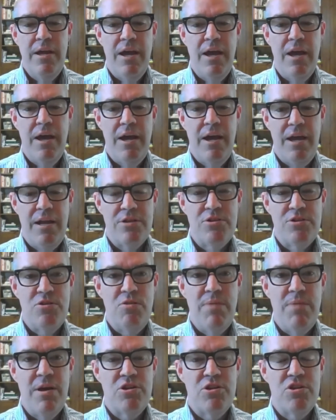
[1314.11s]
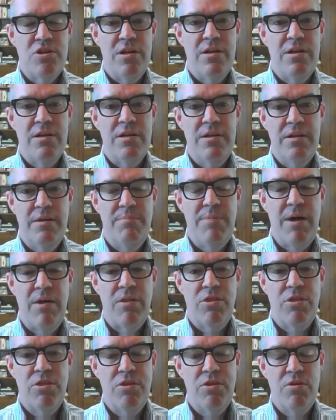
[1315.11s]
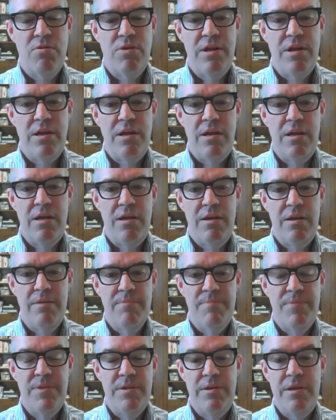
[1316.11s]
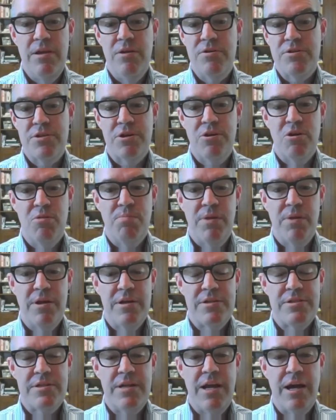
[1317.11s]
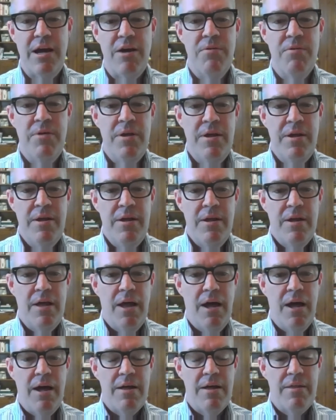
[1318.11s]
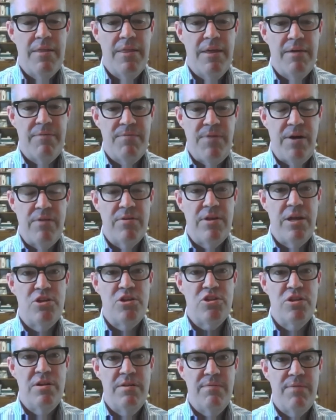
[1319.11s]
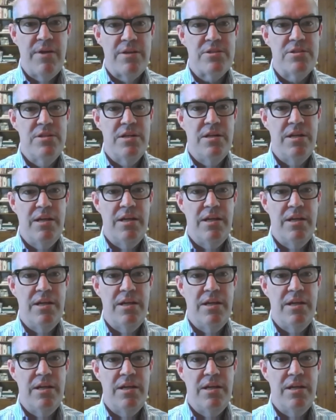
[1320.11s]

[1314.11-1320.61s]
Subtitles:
And as you mentioned, about 30 years ago plus now, the foundation invested